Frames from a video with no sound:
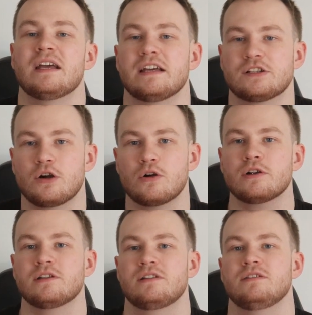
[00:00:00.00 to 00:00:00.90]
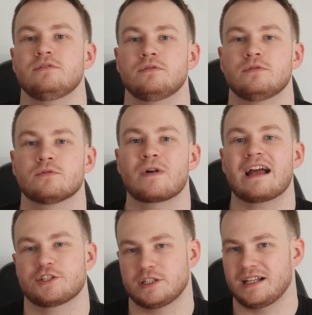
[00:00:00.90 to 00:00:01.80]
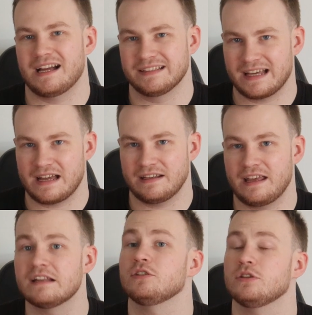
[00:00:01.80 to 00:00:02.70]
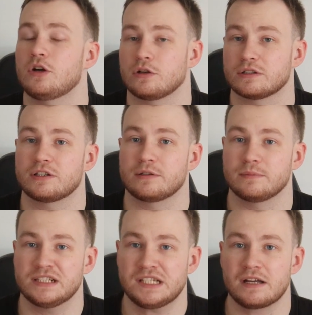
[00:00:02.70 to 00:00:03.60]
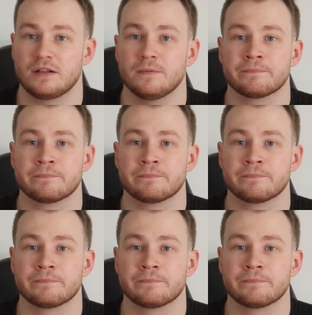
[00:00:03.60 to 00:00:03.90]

it's hard to rationalize that in a long-term scale.